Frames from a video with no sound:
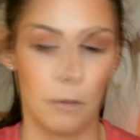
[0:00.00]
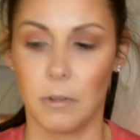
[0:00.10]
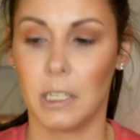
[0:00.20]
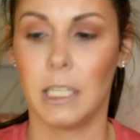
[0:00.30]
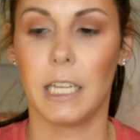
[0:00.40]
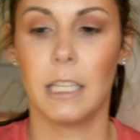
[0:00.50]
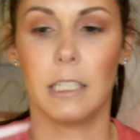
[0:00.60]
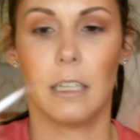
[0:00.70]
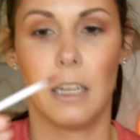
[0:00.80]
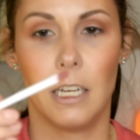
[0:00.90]
I'm going to take
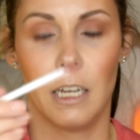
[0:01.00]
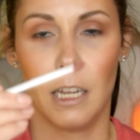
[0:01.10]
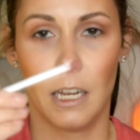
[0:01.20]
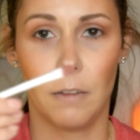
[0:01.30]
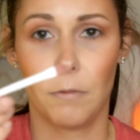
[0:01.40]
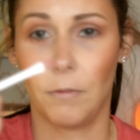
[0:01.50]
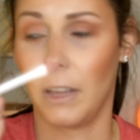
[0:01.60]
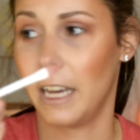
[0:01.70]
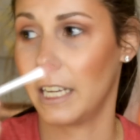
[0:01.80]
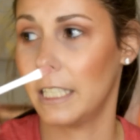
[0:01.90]
this on a
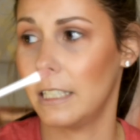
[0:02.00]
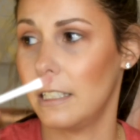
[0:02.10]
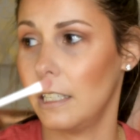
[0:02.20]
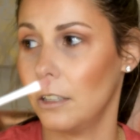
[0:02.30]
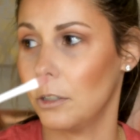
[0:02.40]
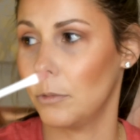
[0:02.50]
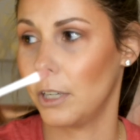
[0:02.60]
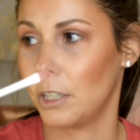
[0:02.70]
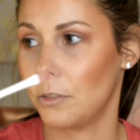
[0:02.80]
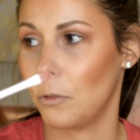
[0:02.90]
flat concealer
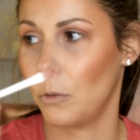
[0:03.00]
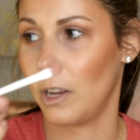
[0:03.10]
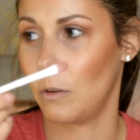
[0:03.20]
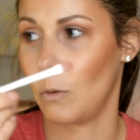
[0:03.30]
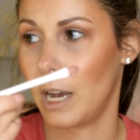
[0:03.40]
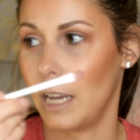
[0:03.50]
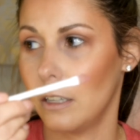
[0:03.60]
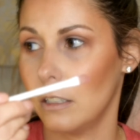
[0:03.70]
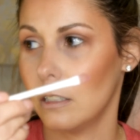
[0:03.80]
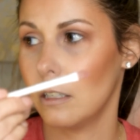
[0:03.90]
brush from Wet n
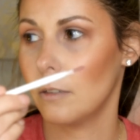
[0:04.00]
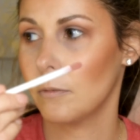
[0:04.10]
Wild.